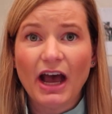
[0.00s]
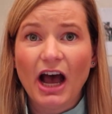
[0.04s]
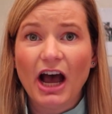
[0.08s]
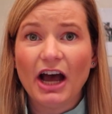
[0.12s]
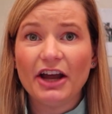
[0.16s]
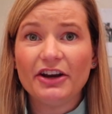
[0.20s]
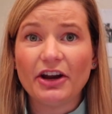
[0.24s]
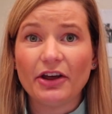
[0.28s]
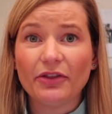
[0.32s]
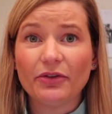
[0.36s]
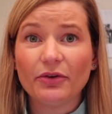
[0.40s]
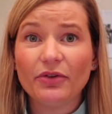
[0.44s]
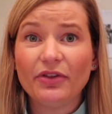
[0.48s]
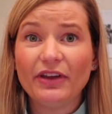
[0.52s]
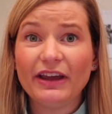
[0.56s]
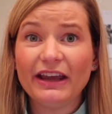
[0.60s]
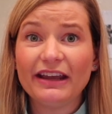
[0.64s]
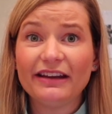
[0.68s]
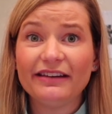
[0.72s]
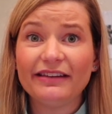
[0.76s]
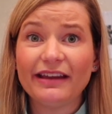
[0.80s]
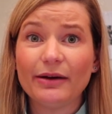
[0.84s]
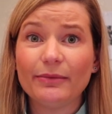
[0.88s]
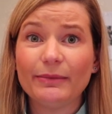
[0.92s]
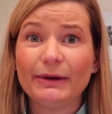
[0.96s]
Another thing
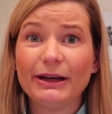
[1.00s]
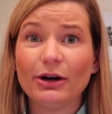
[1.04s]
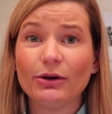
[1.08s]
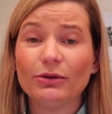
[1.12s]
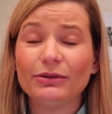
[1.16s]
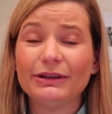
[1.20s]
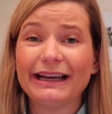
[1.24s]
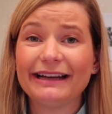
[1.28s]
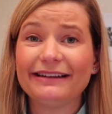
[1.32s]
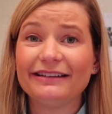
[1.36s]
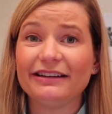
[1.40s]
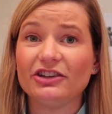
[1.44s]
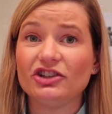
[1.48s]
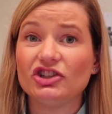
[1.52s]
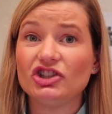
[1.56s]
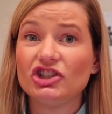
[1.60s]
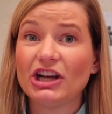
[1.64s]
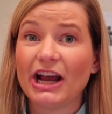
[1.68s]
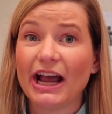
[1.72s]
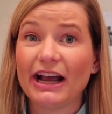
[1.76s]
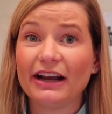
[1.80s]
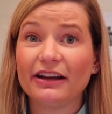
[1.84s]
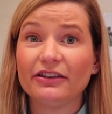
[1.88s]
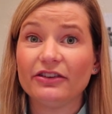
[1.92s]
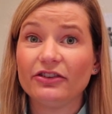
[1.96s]
is that we don't like to
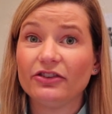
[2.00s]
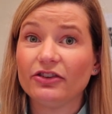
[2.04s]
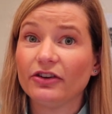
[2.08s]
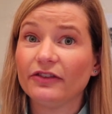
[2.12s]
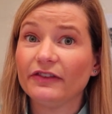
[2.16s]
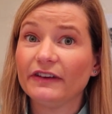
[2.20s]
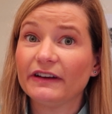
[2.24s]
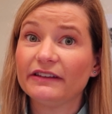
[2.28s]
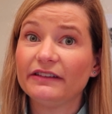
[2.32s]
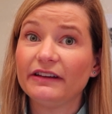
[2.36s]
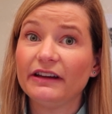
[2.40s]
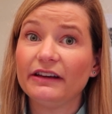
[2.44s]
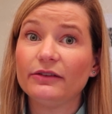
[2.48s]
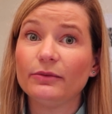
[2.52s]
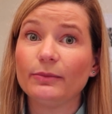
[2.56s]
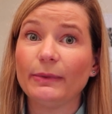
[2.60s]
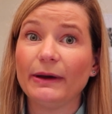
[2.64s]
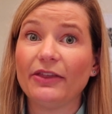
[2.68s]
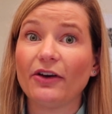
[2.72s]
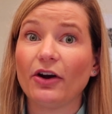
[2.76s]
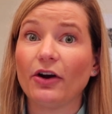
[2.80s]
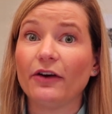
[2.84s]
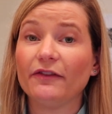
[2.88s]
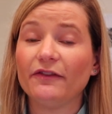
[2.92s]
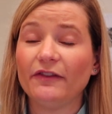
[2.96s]
check cervixes
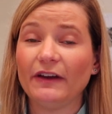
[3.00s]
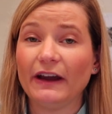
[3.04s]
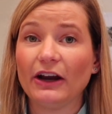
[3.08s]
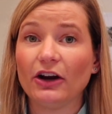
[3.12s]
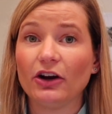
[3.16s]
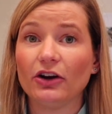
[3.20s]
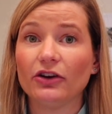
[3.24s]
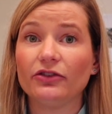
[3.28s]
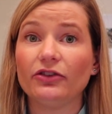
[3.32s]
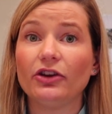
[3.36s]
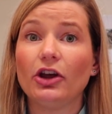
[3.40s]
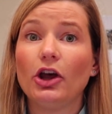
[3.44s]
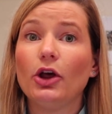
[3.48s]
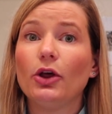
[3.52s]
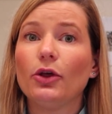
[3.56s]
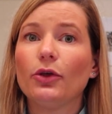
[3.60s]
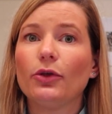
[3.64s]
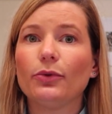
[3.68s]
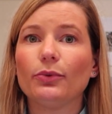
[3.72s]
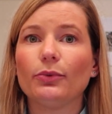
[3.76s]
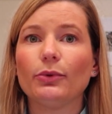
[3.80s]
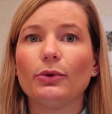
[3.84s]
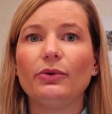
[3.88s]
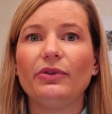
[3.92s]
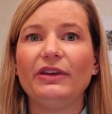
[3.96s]
with our fingers
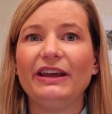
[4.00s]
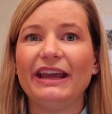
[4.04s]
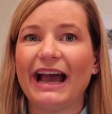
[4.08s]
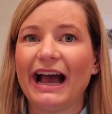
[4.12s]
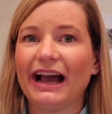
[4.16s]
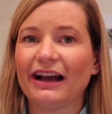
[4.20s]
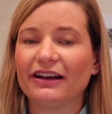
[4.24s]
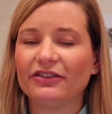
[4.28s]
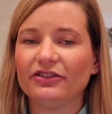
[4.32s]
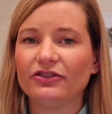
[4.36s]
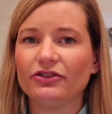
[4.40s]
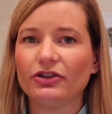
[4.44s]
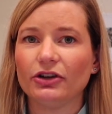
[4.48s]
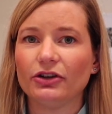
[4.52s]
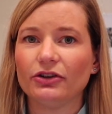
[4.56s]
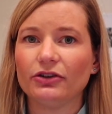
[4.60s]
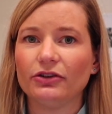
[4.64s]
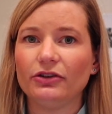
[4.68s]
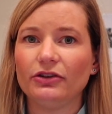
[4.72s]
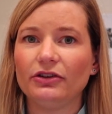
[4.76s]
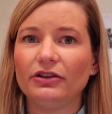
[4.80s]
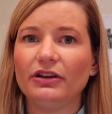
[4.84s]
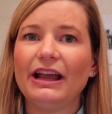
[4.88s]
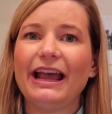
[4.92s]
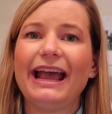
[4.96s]
through the
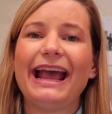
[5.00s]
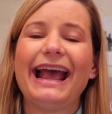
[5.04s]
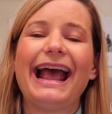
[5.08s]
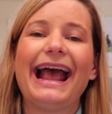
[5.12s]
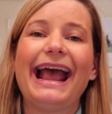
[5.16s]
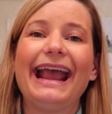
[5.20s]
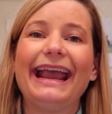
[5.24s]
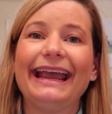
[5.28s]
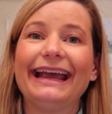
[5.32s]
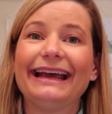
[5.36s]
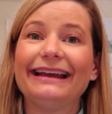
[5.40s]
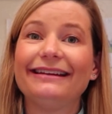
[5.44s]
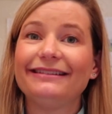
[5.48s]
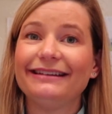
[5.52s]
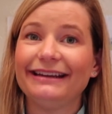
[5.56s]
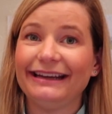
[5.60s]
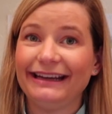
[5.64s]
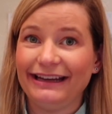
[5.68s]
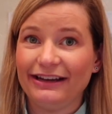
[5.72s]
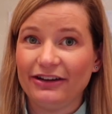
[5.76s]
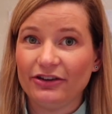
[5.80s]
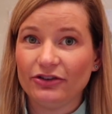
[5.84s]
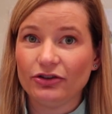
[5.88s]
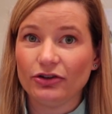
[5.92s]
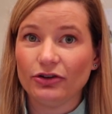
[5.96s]
external and
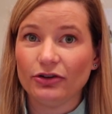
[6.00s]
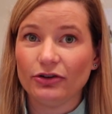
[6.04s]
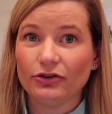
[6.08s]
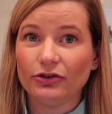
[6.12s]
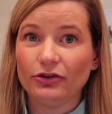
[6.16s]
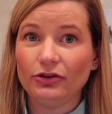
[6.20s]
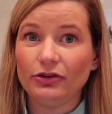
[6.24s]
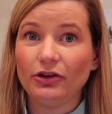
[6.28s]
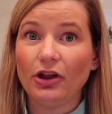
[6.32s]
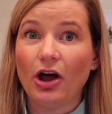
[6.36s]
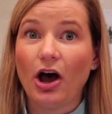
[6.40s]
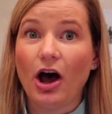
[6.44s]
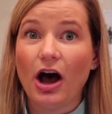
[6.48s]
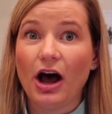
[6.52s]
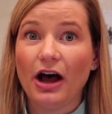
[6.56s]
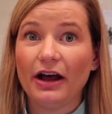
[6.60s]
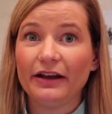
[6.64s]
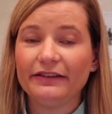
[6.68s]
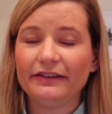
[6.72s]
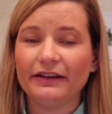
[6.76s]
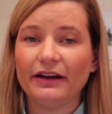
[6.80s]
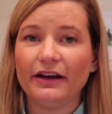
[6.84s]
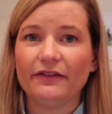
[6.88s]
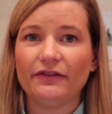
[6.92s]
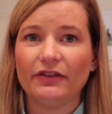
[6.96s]
internal
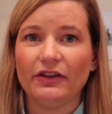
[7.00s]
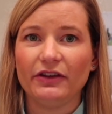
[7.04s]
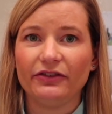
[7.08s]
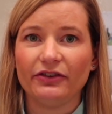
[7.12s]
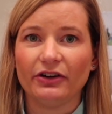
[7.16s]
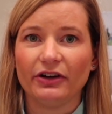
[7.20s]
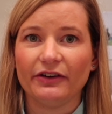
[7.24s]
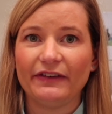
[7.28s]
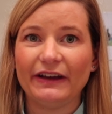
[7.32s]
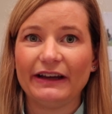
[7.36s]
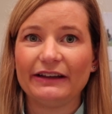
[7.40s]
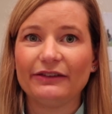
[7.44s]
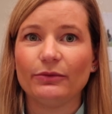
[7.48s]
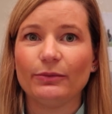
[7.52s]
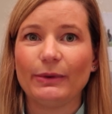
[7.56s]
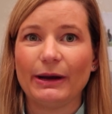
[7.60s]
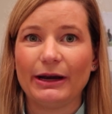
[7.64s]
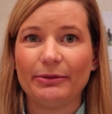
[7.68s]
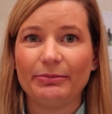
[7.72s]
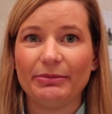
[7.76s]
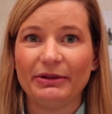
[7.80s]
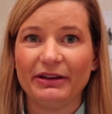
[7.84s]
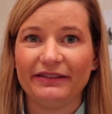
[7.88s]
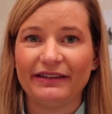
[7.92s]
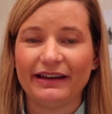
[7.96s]
os of the cervix when
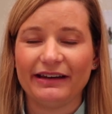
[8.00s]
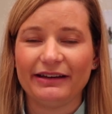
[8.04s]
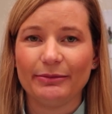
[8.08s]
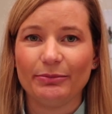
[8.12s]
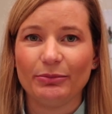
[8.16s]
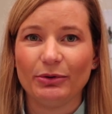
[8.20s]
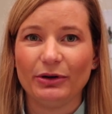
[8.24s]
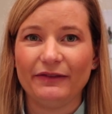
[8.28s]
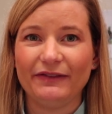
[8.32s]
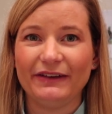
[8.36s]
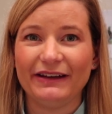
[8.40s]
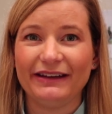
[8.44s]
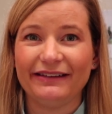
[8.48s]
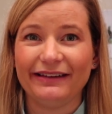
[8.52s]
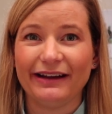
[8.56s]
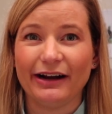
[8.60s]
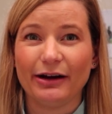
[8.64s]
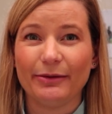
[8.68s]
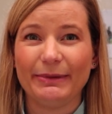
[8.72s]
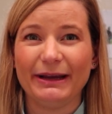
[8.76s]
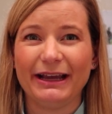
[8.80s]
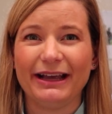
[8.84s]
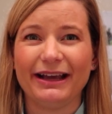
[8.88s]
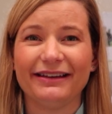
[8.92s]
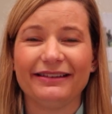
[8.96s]
a placenta previa is there,
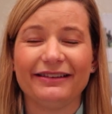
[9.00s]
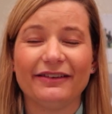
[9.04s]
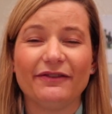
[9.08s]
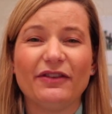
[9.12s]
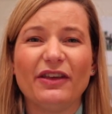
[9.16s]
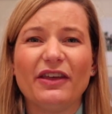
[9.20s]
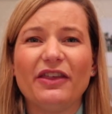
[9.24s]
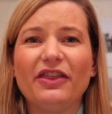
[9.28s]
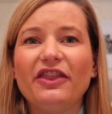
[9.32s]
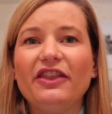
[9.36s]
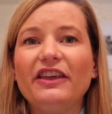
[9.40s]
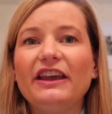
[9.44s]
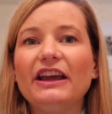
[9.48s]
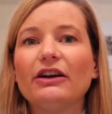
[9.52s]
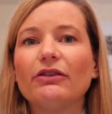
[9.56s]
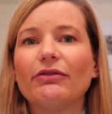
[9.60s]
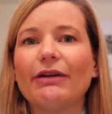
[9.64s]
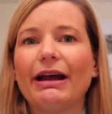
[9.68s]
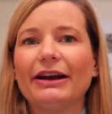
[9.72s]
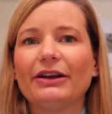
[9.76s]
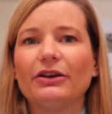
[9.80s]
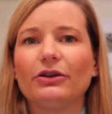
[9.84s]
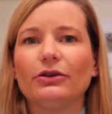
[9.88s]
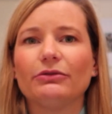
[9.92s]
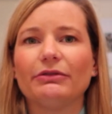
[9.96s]
because of the
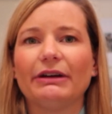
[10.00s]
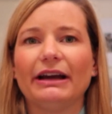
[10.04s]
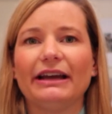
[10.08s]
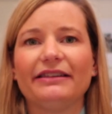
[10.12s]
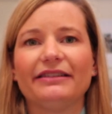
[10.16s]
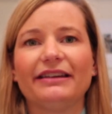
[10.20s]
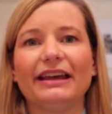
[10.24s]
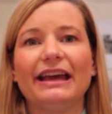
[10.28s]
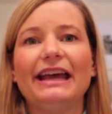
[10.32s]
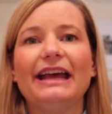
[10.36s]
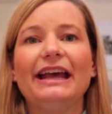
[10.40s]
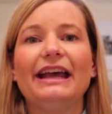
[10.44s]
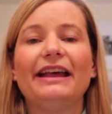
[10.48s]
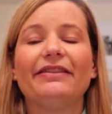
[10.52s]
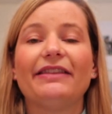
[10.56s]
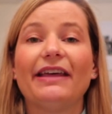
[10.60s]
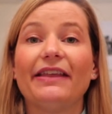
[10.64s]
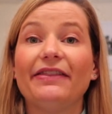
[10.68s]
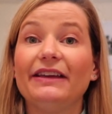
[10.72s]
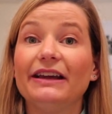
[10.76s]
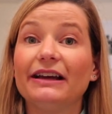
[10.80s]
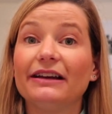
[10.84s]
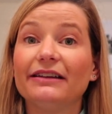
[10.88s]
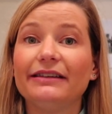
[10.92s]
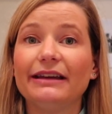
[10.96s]
theoretical risk that
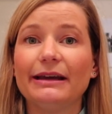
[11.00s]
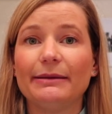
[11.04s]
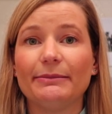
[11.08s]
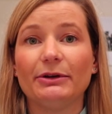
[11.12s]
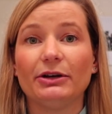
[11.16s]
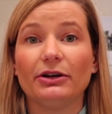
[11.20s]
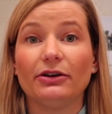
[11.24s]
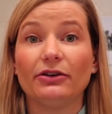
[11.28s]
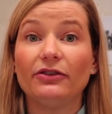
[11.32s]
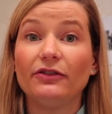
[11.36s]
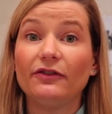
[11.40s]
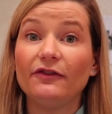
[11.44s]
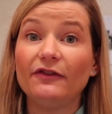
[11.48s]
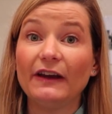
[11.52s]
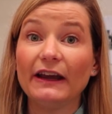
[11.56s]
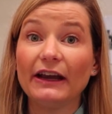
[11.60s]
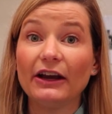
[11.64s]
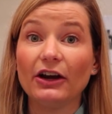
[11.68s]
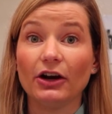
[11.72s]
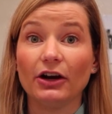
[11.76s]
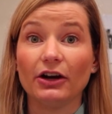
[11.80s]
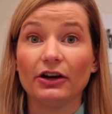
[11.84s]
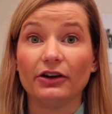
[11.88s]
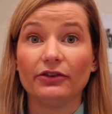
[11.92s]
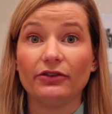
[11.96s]
the examiner's
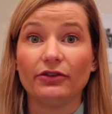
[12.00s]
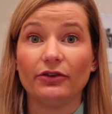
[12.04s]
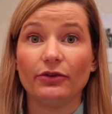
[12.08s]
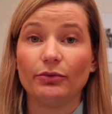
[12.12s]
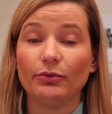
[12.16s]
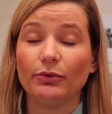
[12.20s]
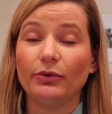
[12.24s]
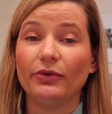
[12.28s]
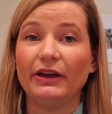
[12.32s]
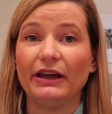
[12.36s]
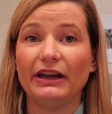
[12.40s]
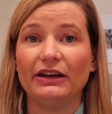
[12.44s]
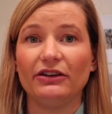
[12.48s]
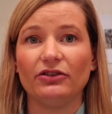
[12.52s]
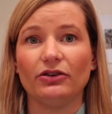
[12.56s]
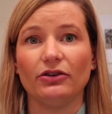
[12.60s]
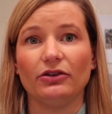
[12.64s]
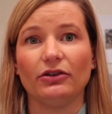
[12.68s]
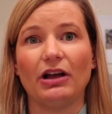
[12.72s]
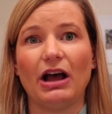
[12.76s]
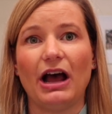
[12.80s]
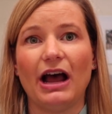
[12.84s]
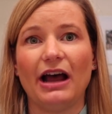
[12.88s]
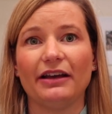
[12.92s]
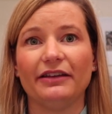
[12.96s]
fingers through the
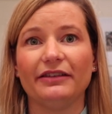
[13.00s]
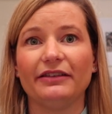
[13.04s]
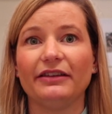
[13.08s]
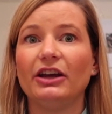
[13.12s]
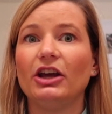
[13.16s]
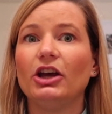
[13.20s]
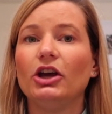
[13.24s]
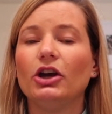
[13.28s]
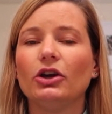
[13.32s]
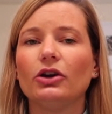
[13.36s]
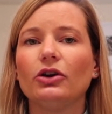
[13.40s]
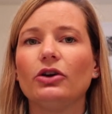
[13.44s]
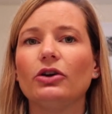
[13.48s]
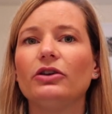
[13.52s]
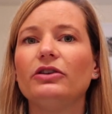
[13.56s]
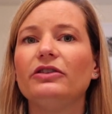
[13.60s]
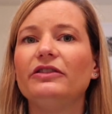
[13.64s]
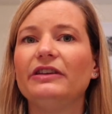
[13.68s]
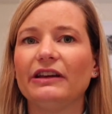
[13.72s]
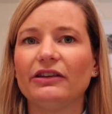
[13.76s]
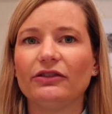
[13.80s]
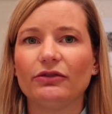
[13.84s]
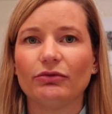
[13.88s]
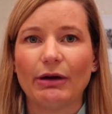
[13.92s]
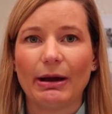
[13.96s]
internal os could
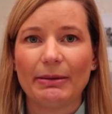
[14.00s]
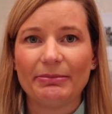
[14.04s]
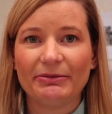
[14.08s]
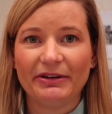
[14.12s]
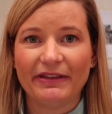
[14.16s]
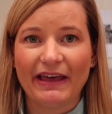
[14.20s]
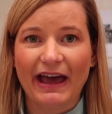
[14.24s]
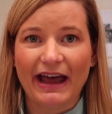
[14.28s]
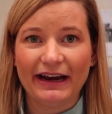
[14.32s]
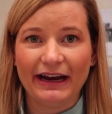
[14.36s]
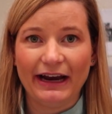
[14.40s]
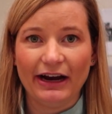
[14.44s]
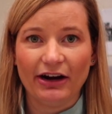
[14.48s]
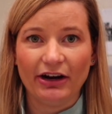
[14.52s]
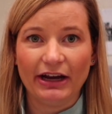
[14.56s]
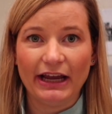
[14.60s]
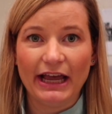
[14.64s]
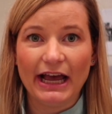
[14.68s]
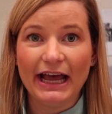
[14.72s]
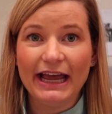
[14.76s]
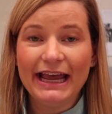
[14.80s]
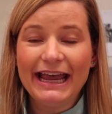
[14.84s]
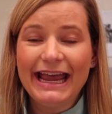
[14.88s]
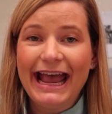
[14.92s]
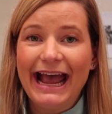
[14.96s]
disrupt that
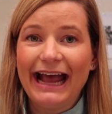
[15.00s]
area.